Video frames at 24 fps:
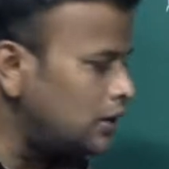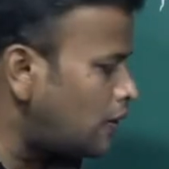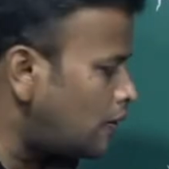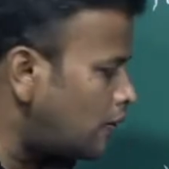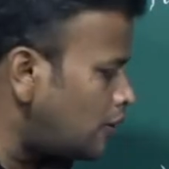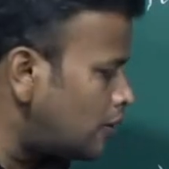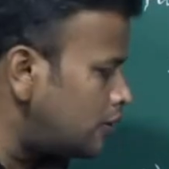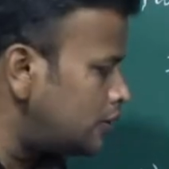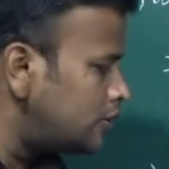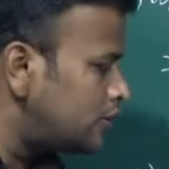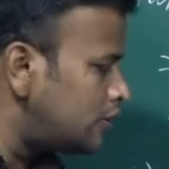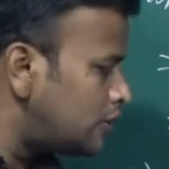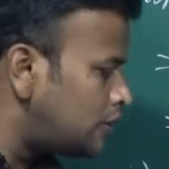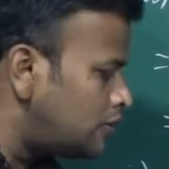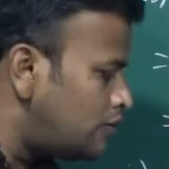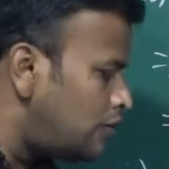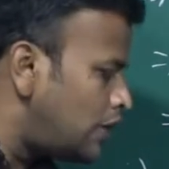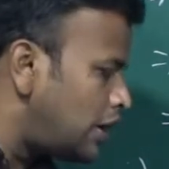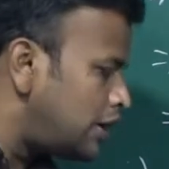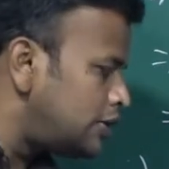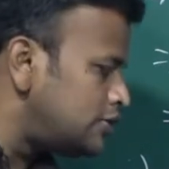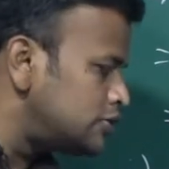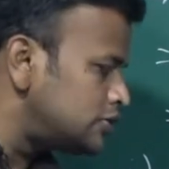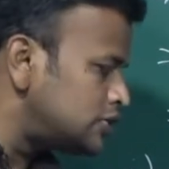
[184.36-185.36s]
all the
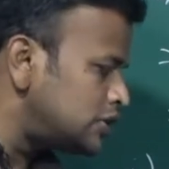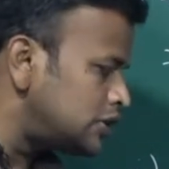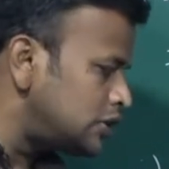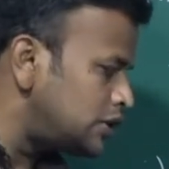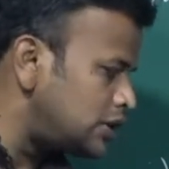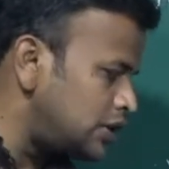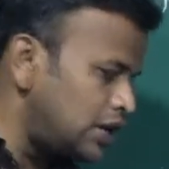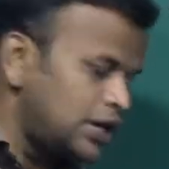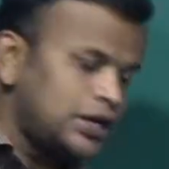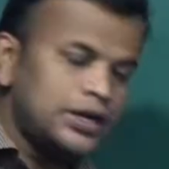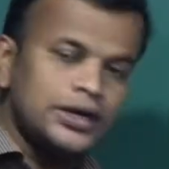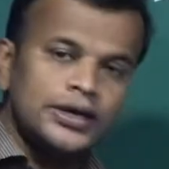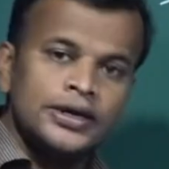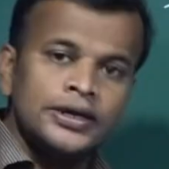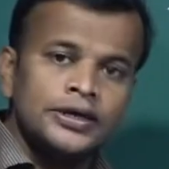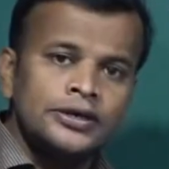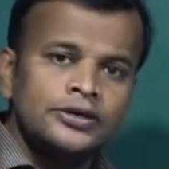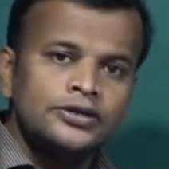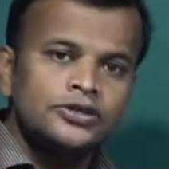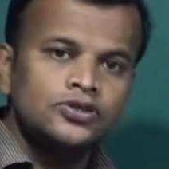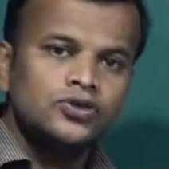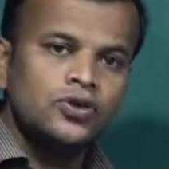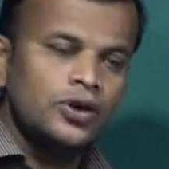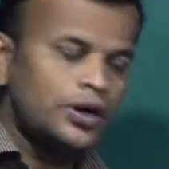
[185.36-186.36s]
values in
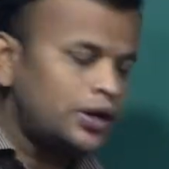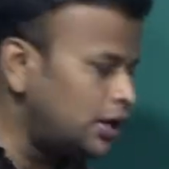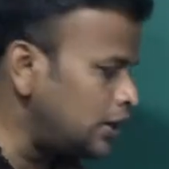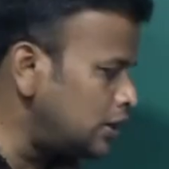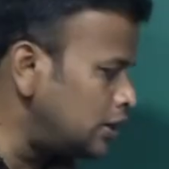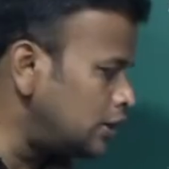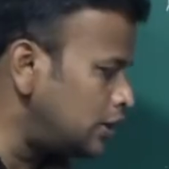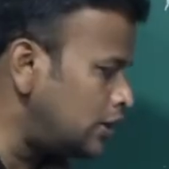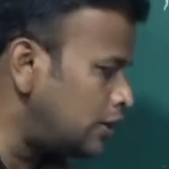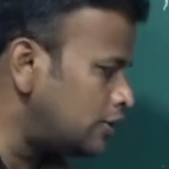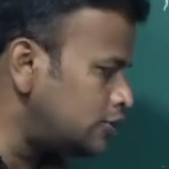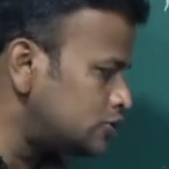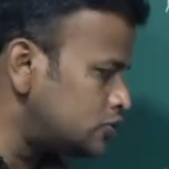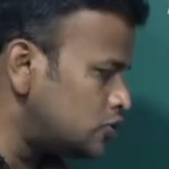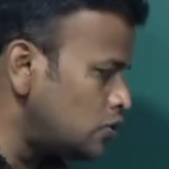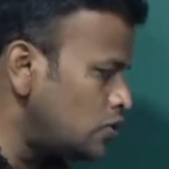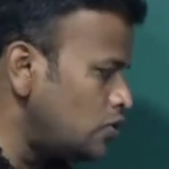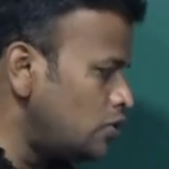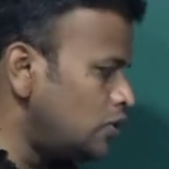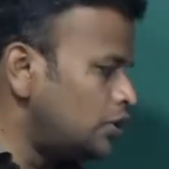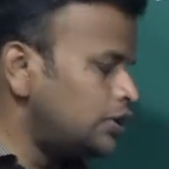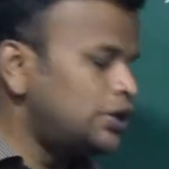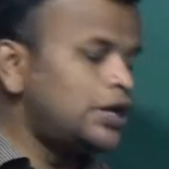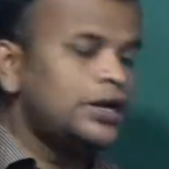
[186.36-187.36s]
radian. So I write here
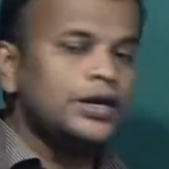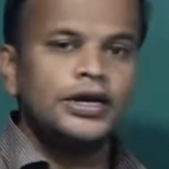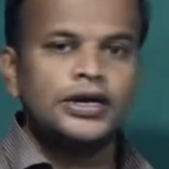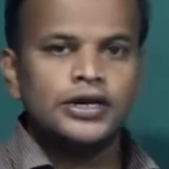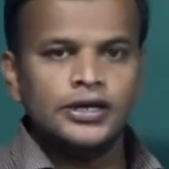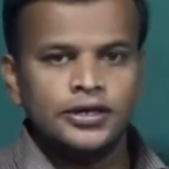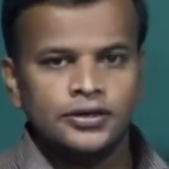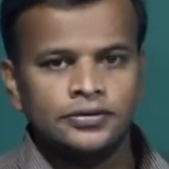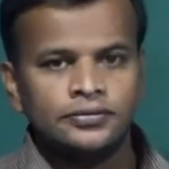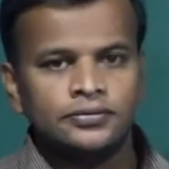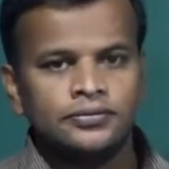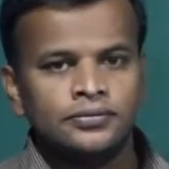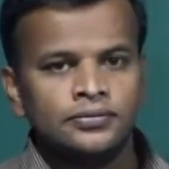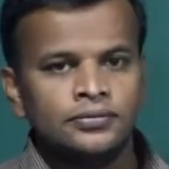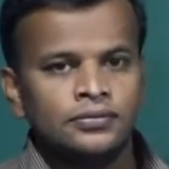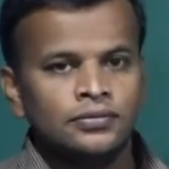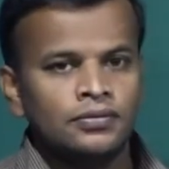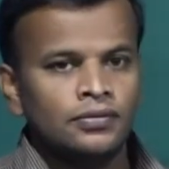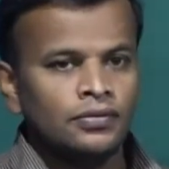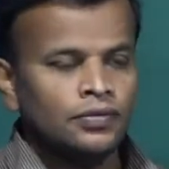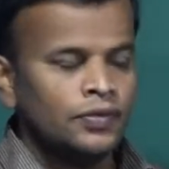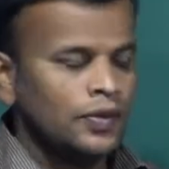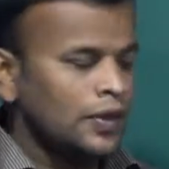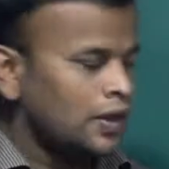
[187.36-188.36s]
also the radian.
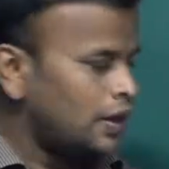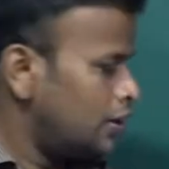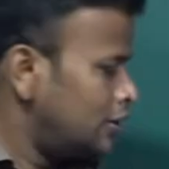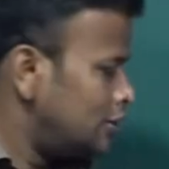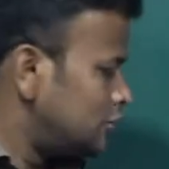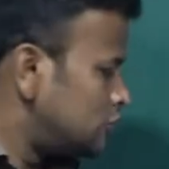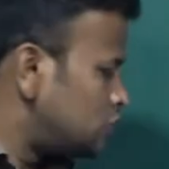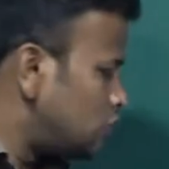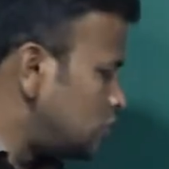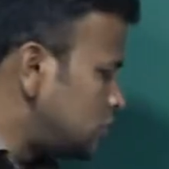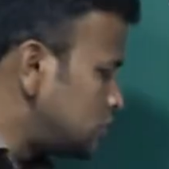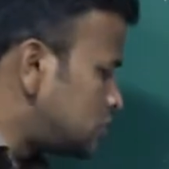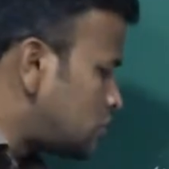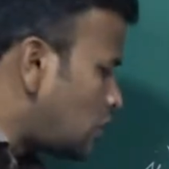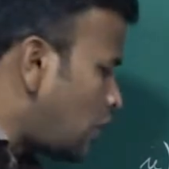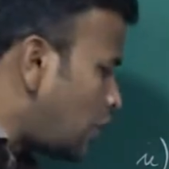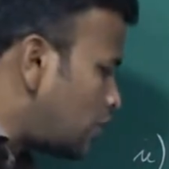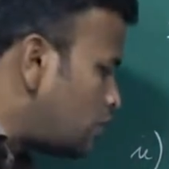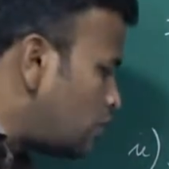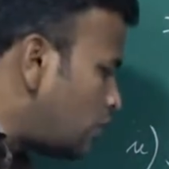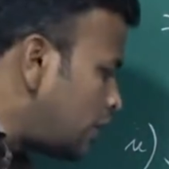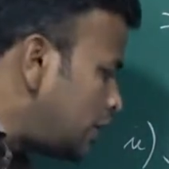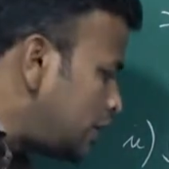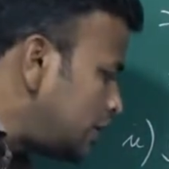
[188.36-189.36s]
So it's
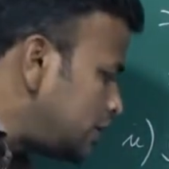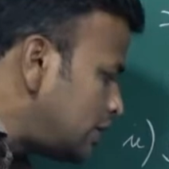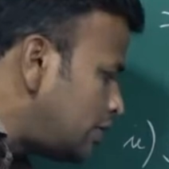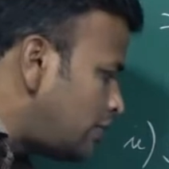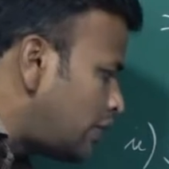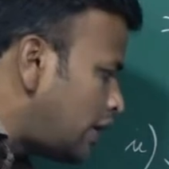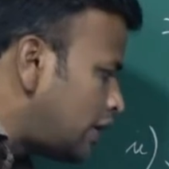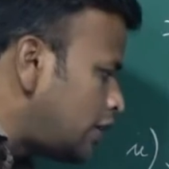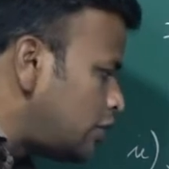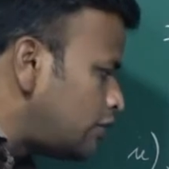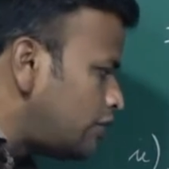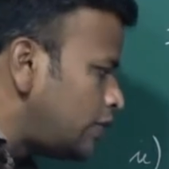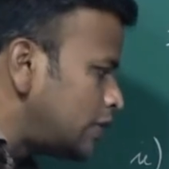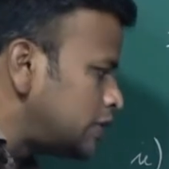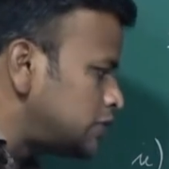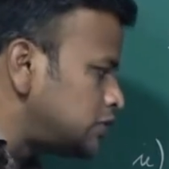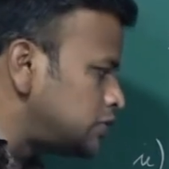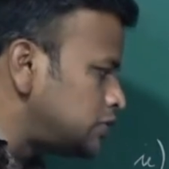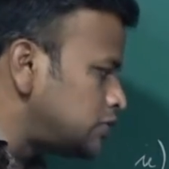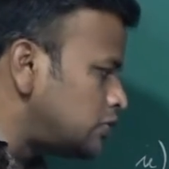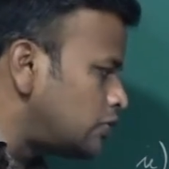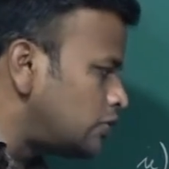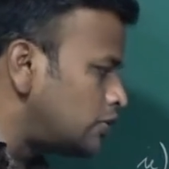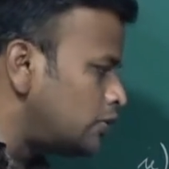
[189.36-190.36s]
not only the value of x
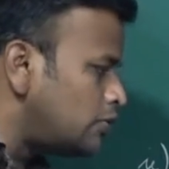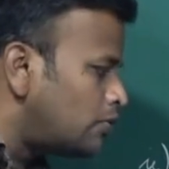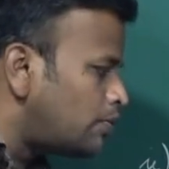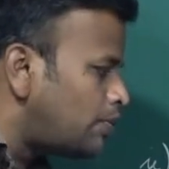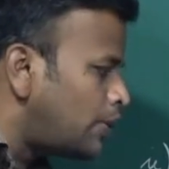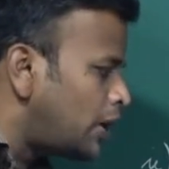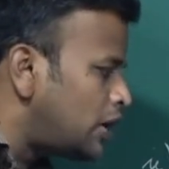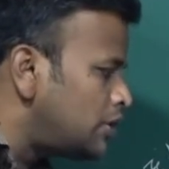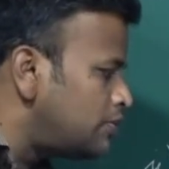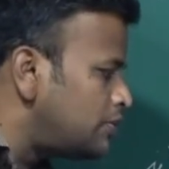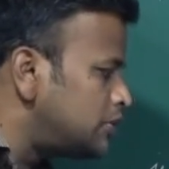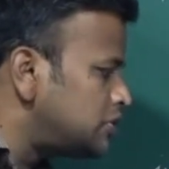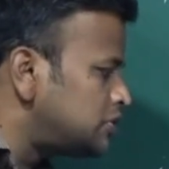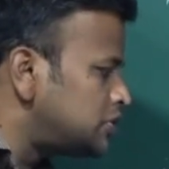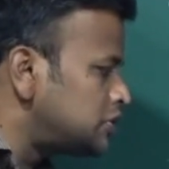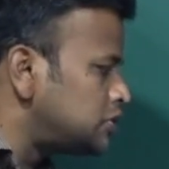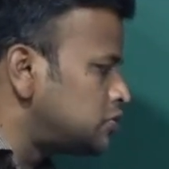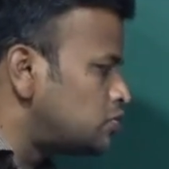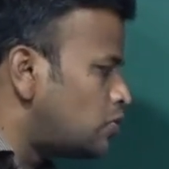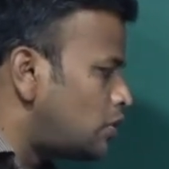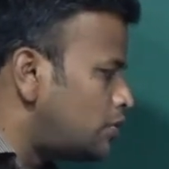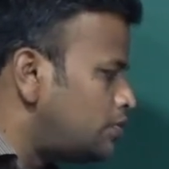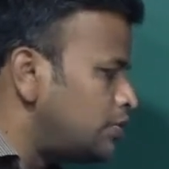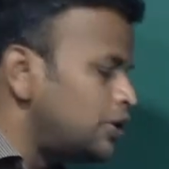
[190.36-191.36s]
is equal to pi by 6
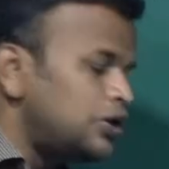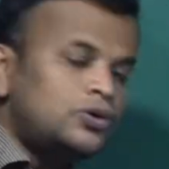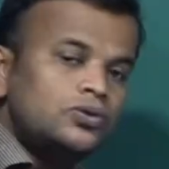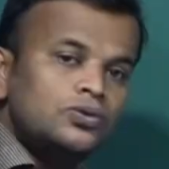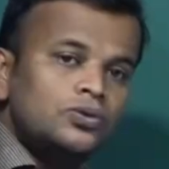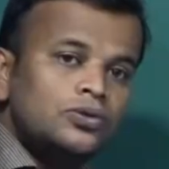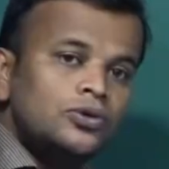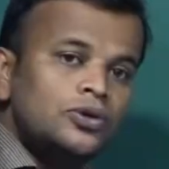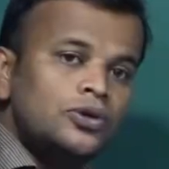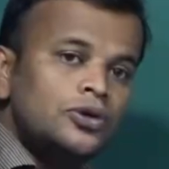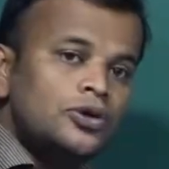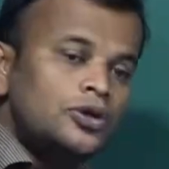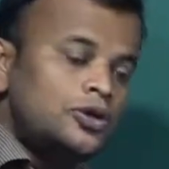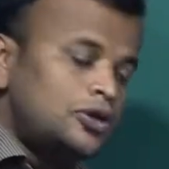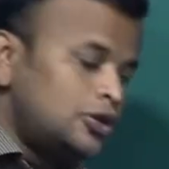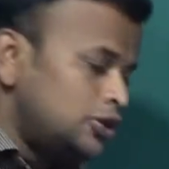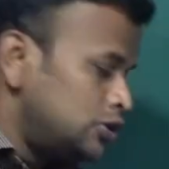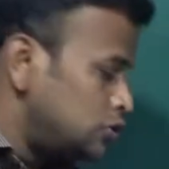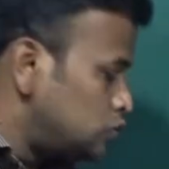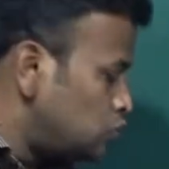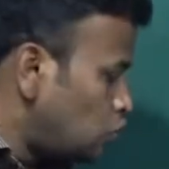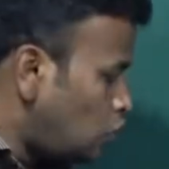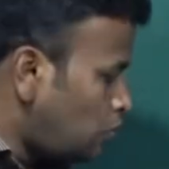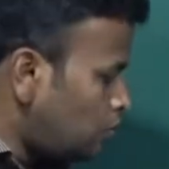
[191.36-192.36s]
1 by 2.
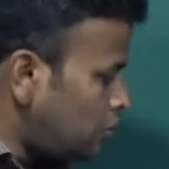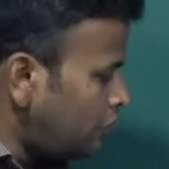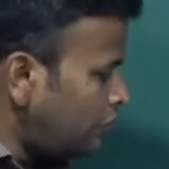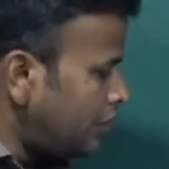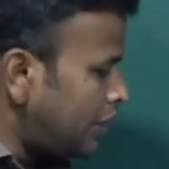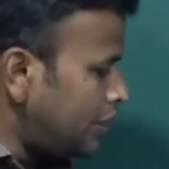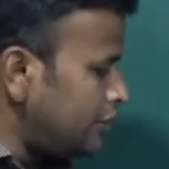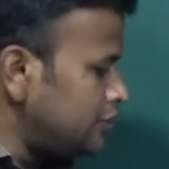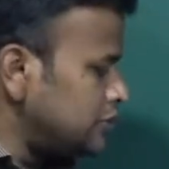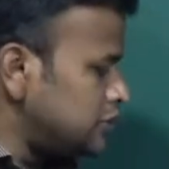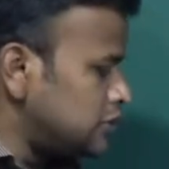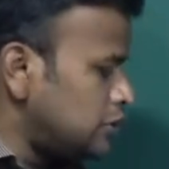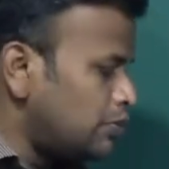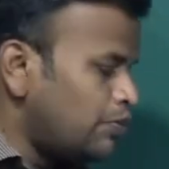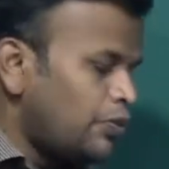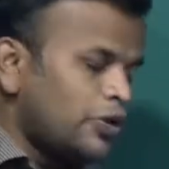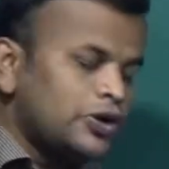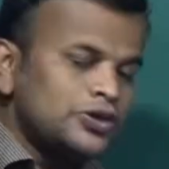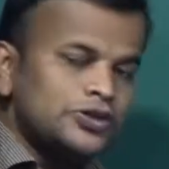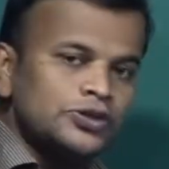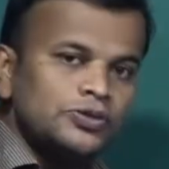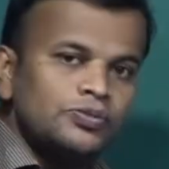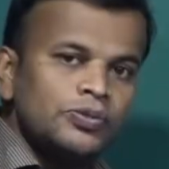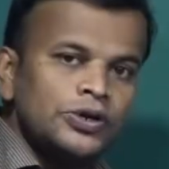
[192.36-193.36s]
So many values are
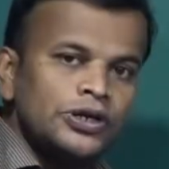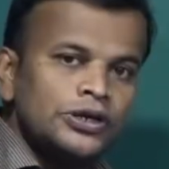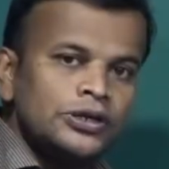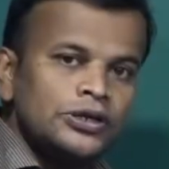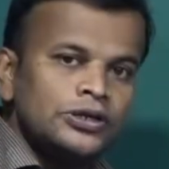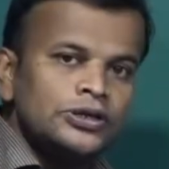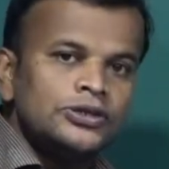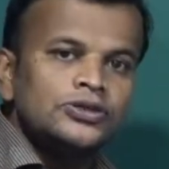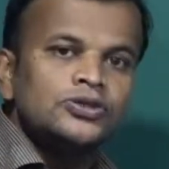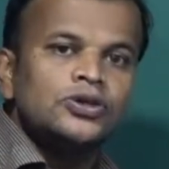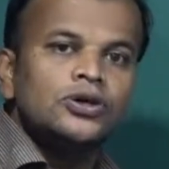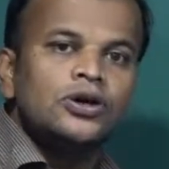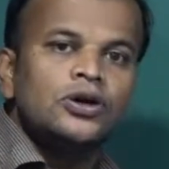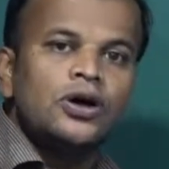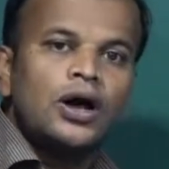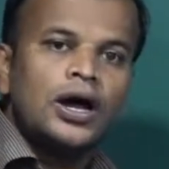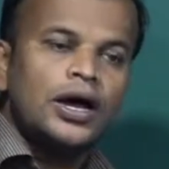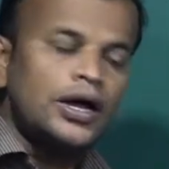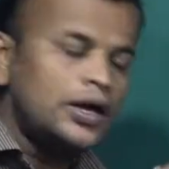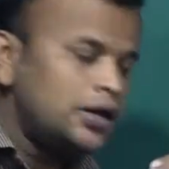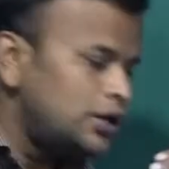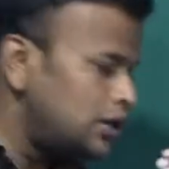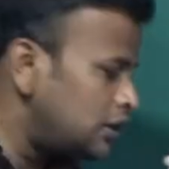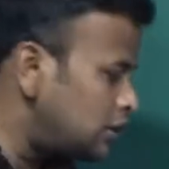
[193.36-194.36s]
possible. So
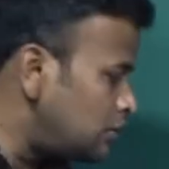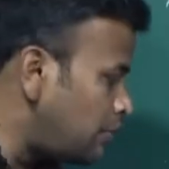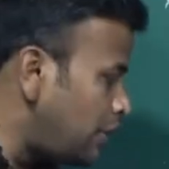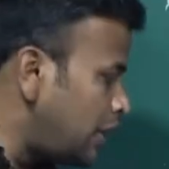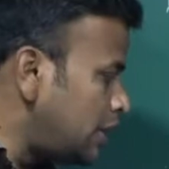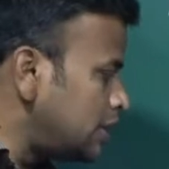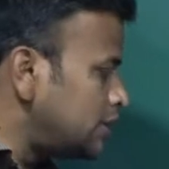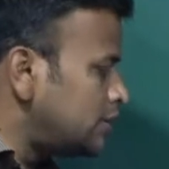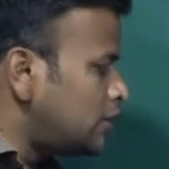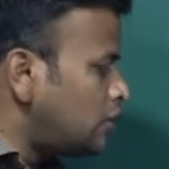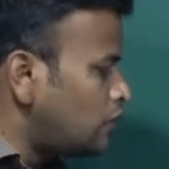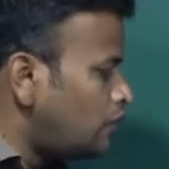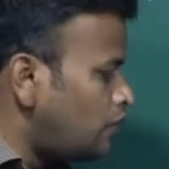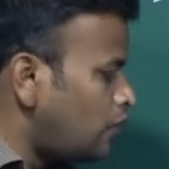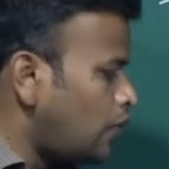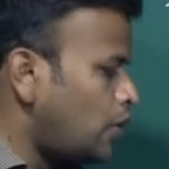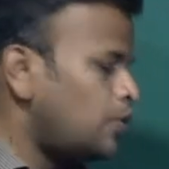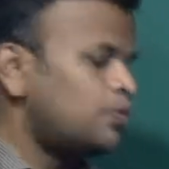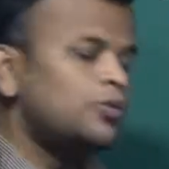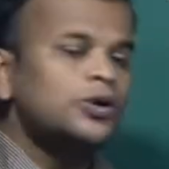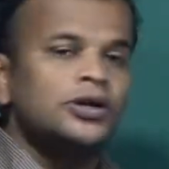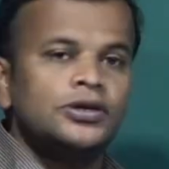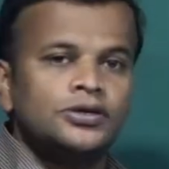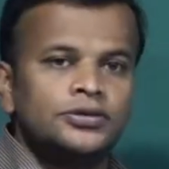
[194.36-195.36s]
I remind the
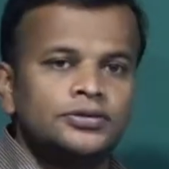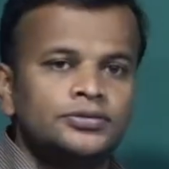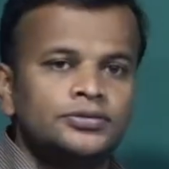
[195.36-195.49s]
formula.